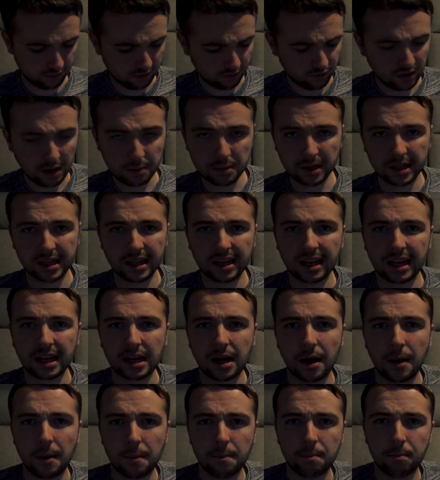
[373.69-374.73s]
Wrap this in like
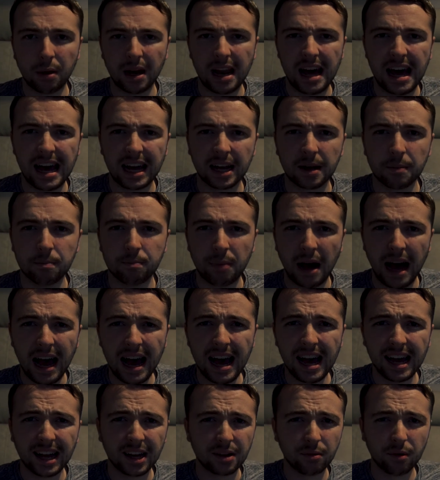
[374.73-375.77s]
black
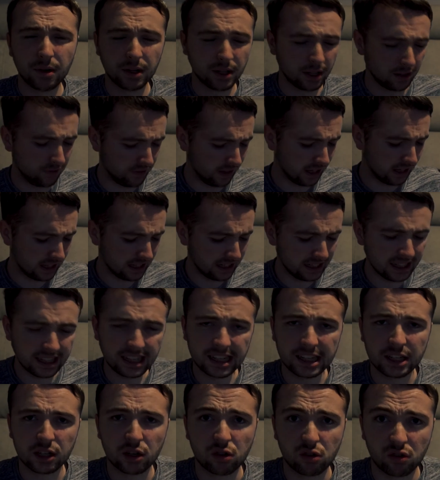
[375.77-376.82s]
bag. What do you think? This
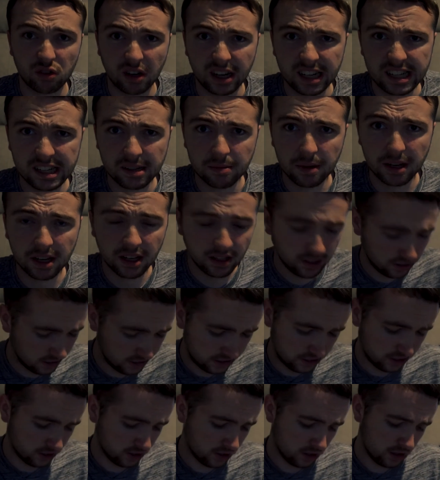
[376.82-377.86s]
is
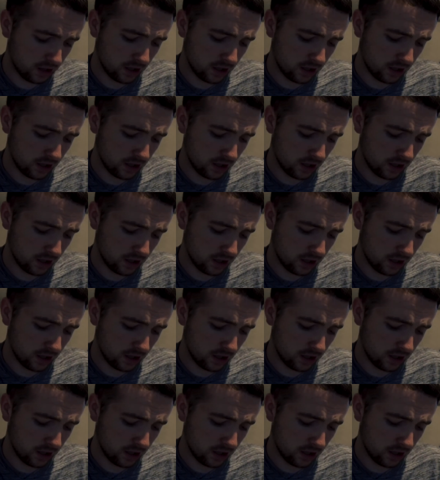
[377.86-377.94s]
Christmas.